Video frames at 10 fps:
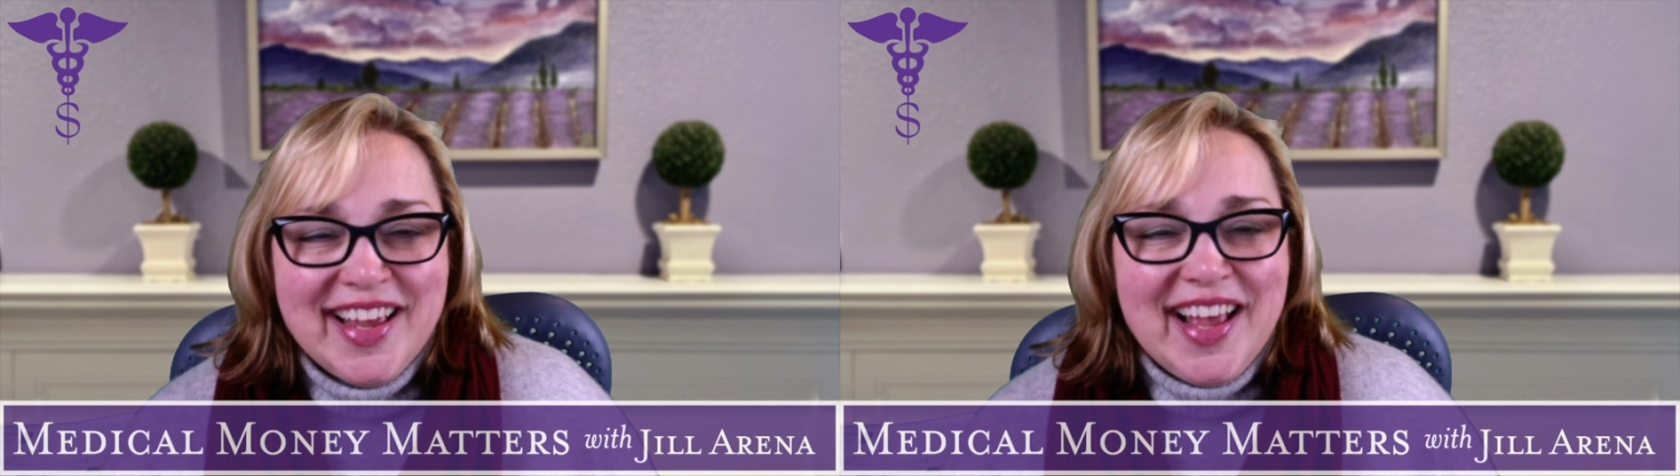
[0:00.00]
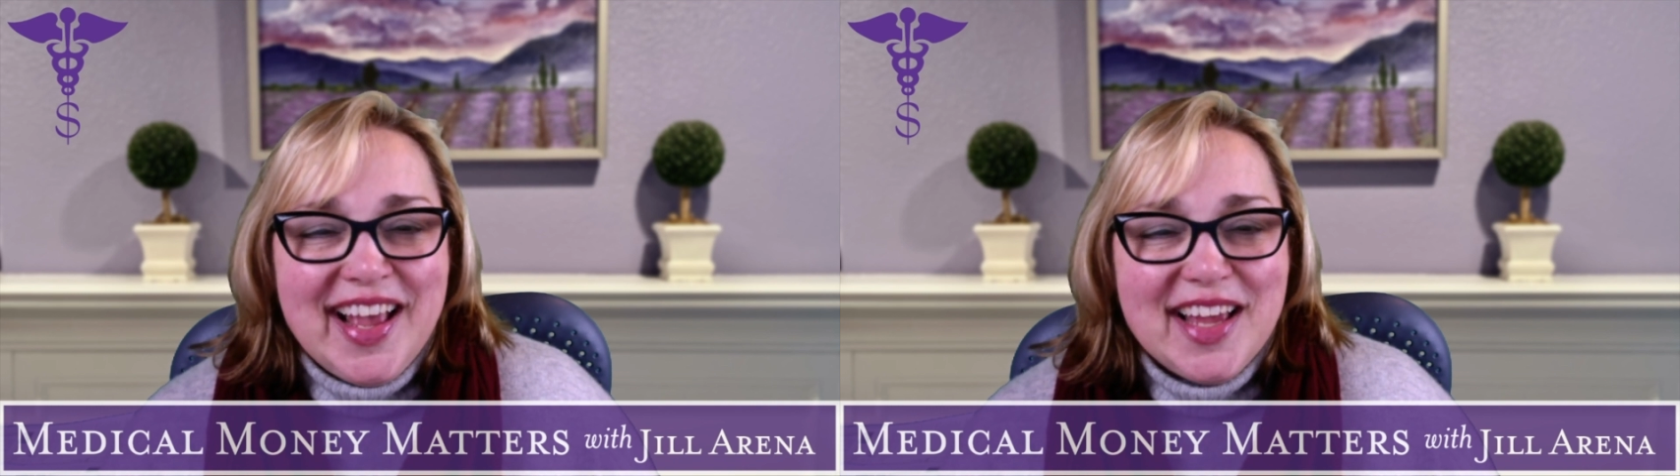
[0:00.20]

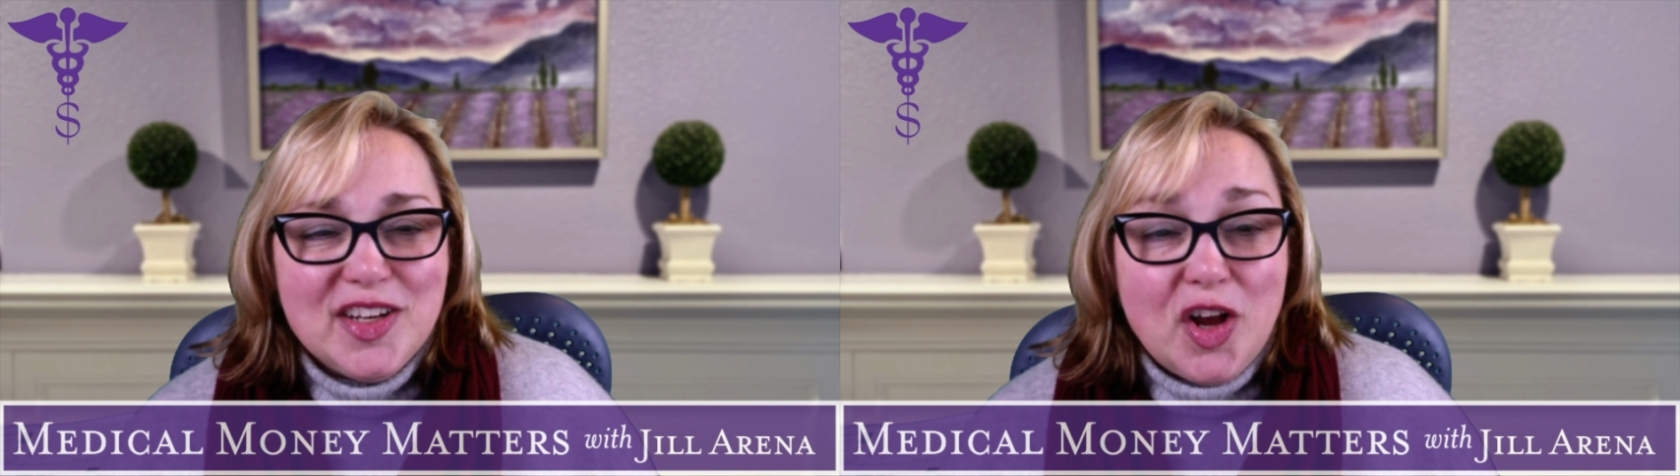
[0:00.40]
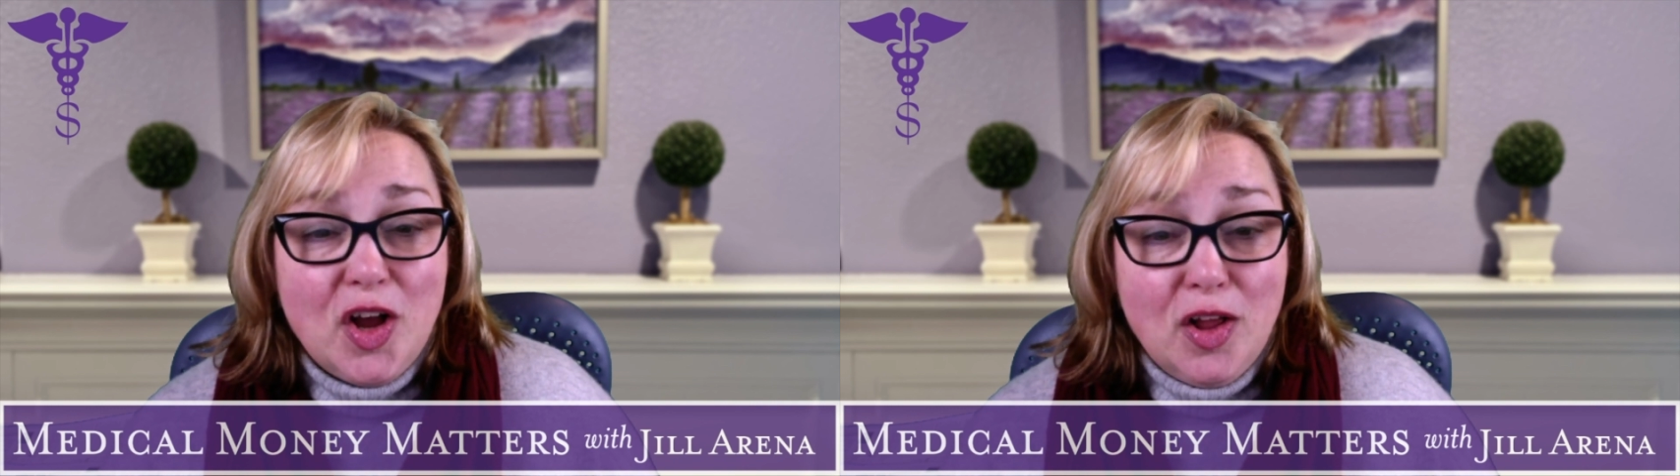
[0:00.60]

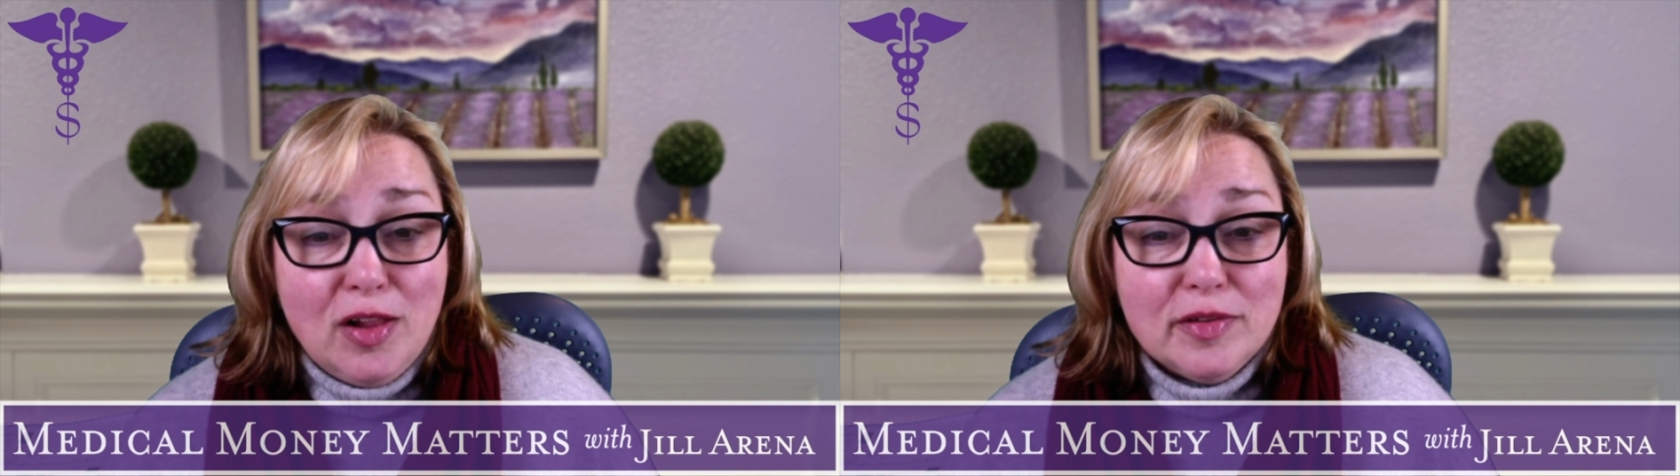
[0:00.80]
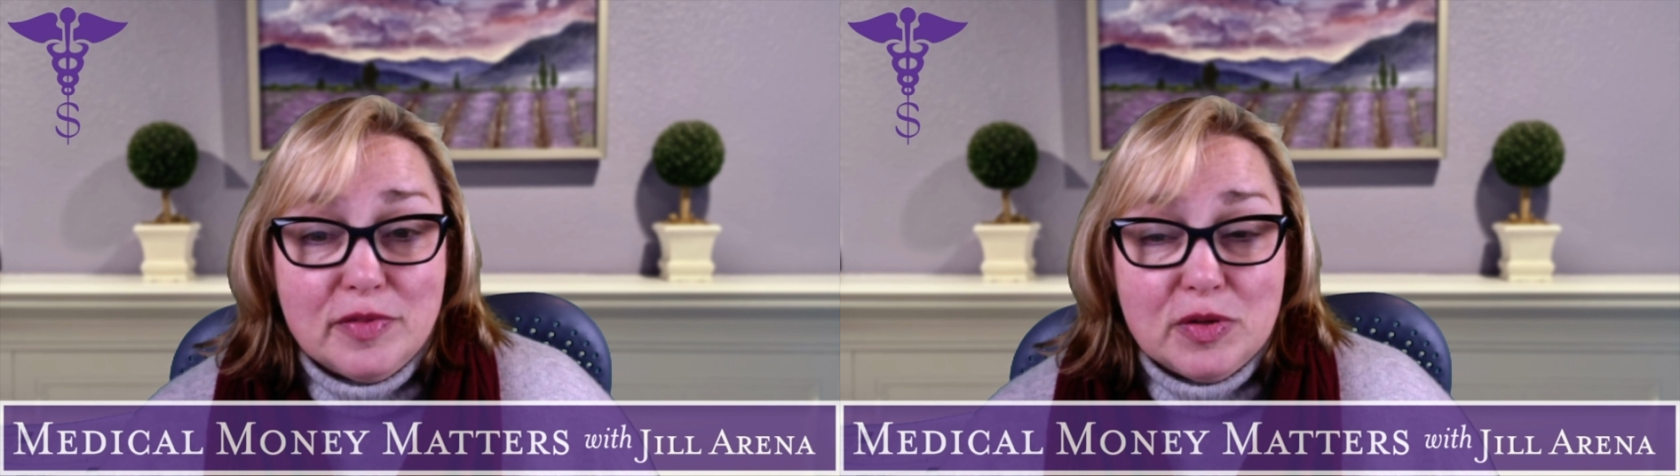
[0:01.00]
and
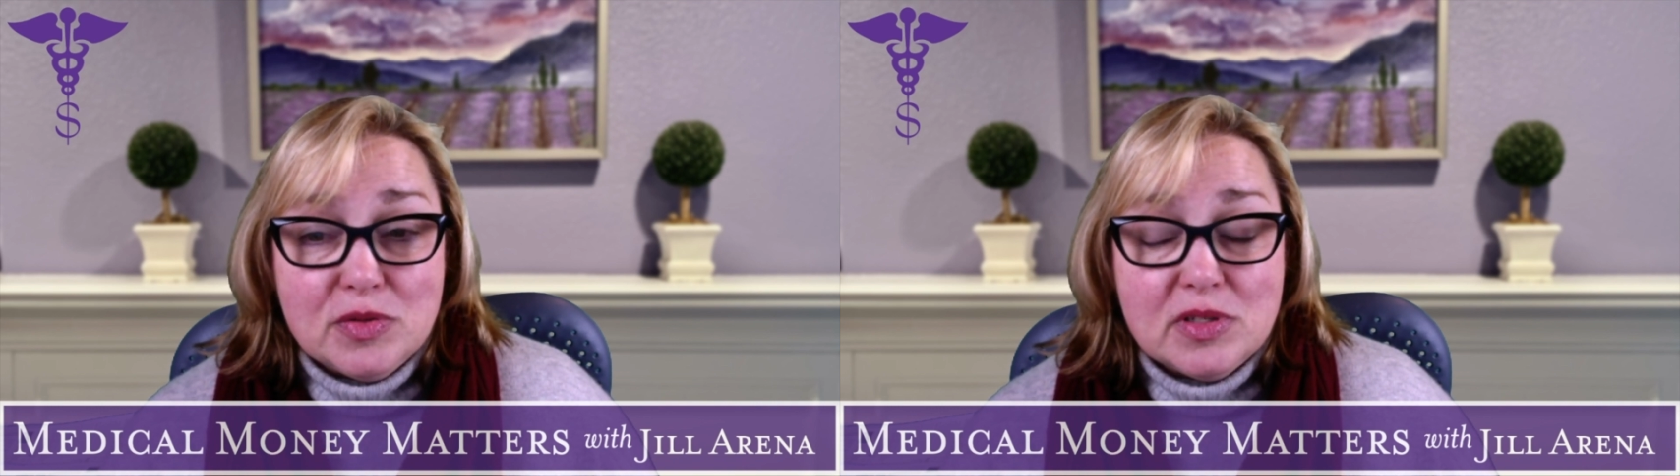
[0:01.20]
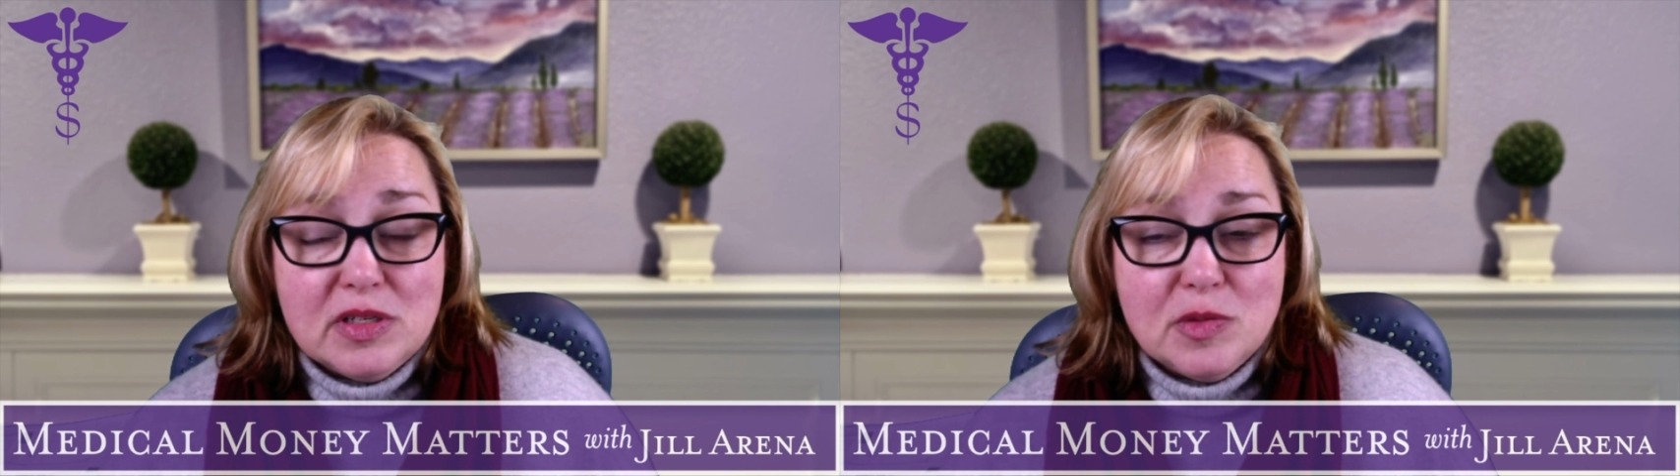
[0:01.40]
all of
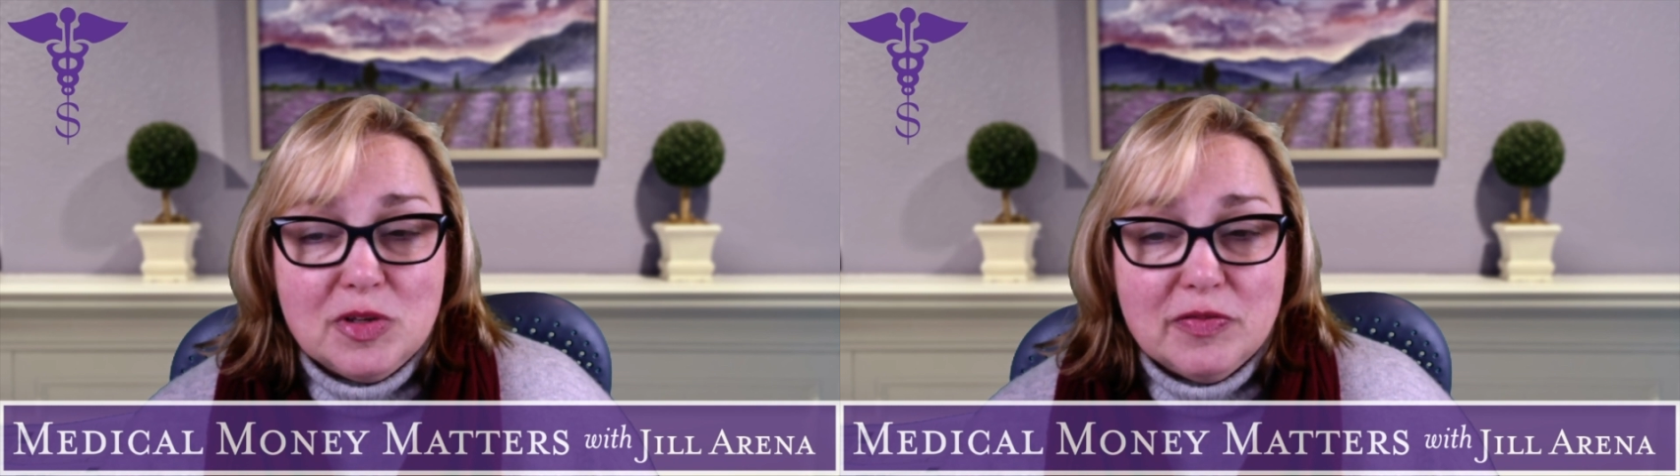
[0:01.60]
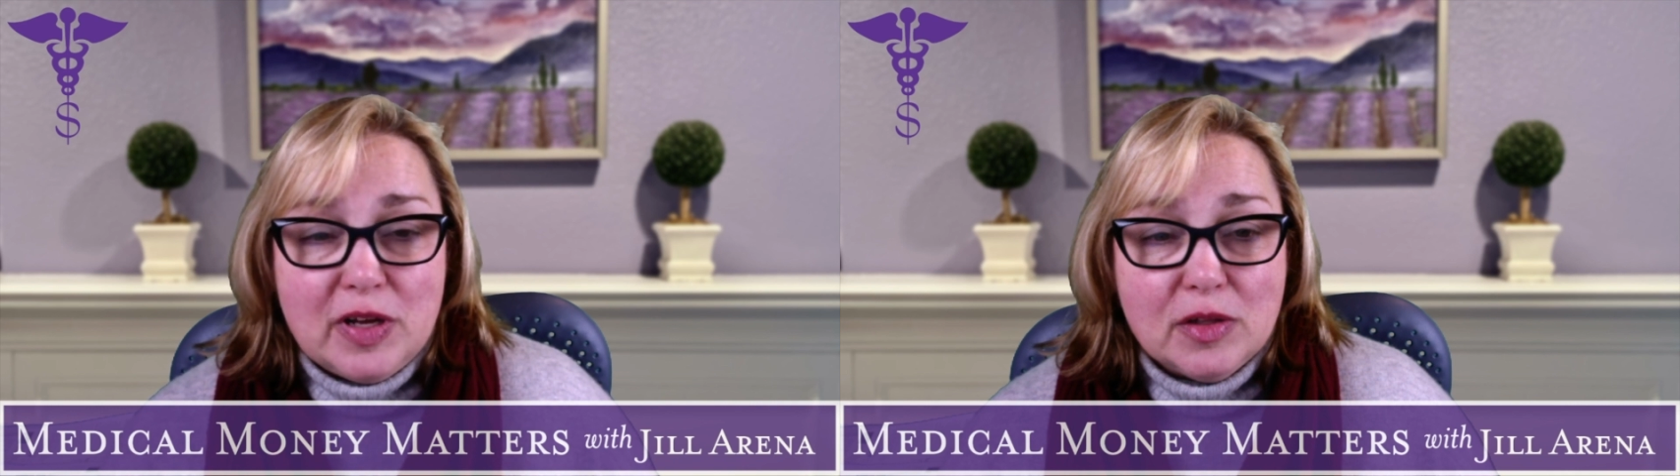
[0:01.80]
those need to be
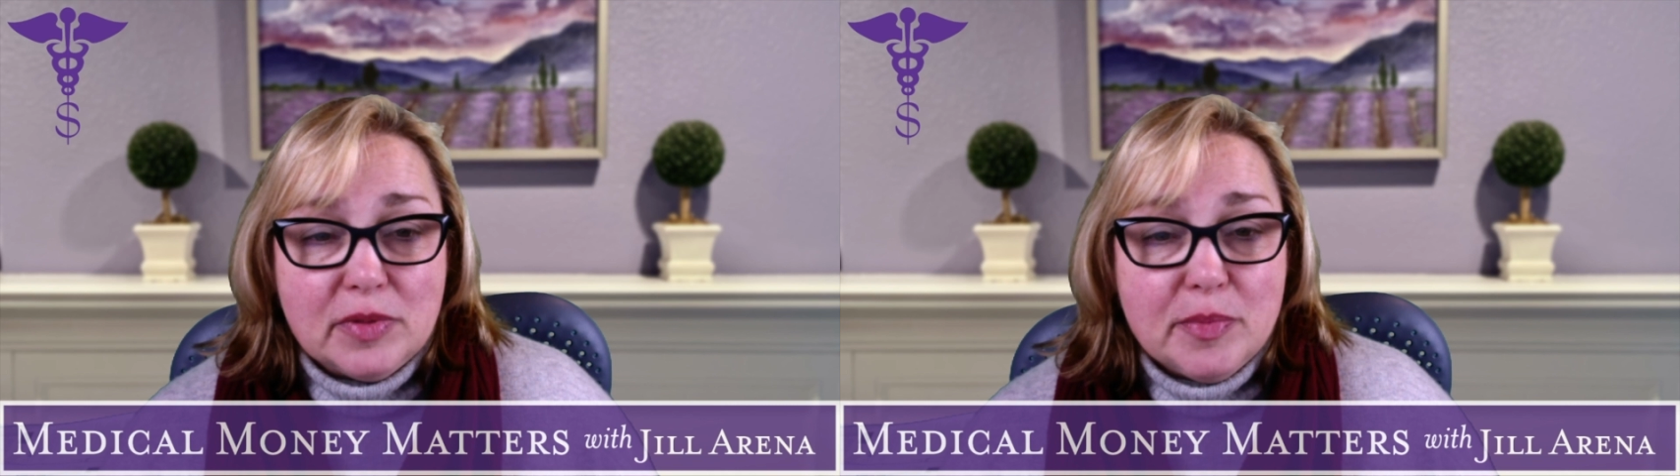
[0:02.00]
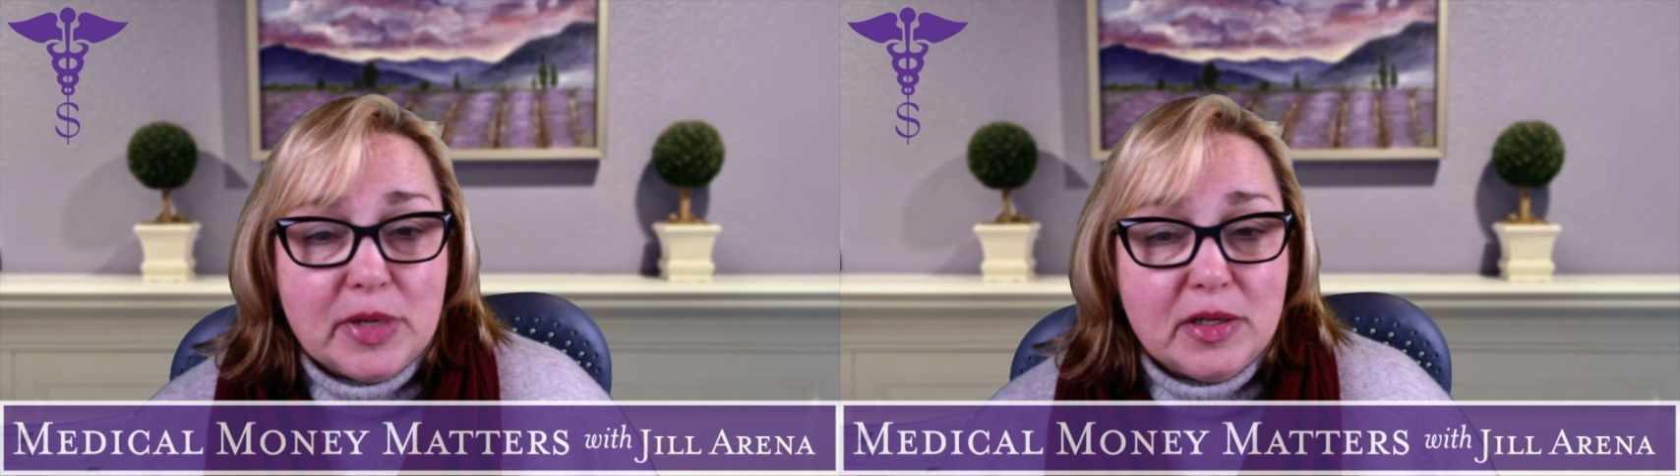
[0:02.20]
followed up by